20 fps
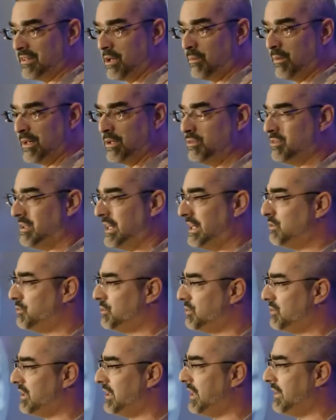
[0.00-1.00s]
Anyone who's
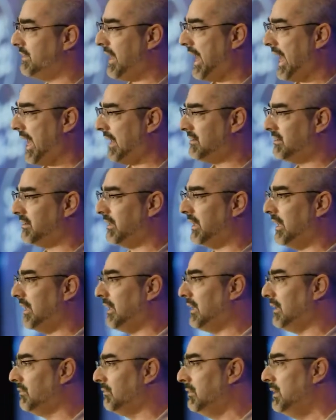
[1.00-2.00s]
interested in that
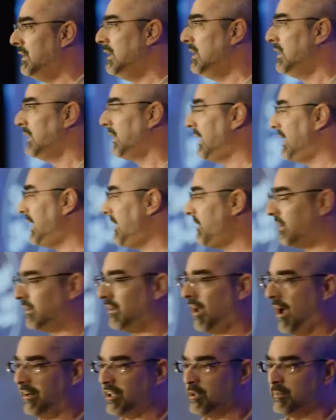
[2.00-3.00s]
can either
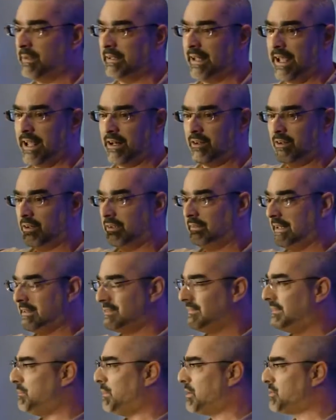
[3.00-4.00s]
talk to me later or
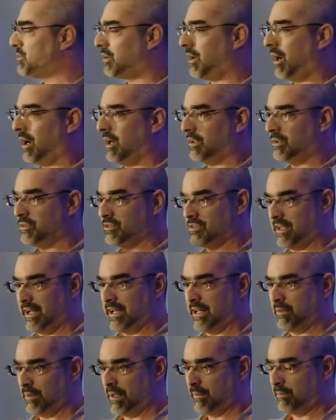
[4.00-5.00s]
Leslie Mitchell-Kark, who's
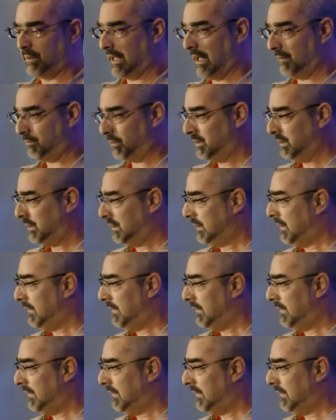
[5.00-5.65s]
signing people up.